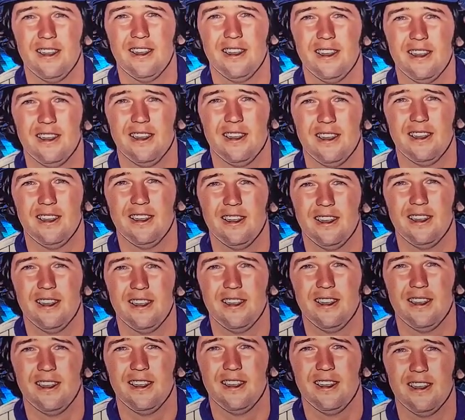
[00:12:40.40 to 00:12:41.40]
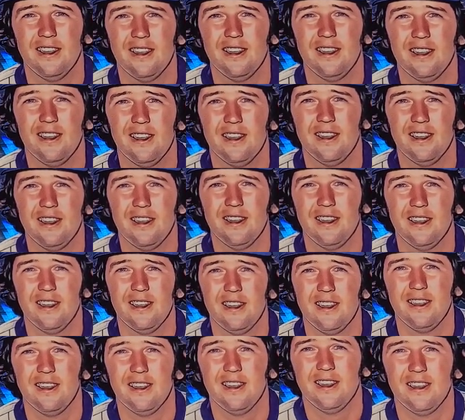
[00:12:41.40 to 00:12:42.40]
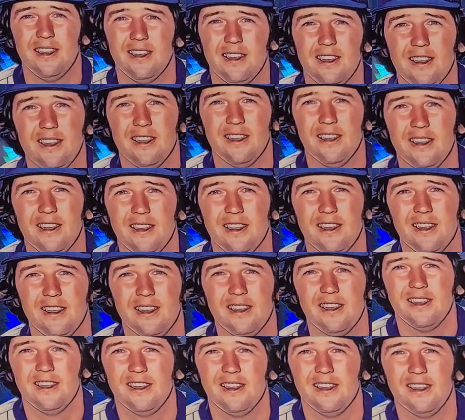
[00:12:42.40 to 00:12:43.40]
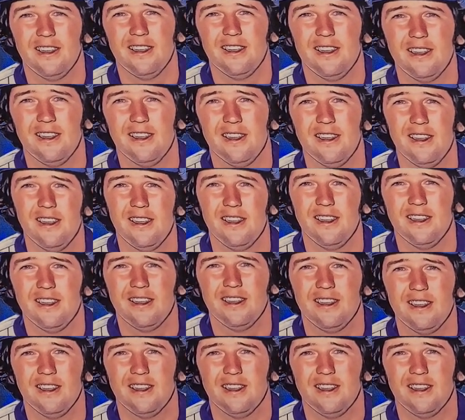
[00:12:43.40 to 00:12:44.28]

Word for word: Sutter. He was also an Atlanta Brave for a while.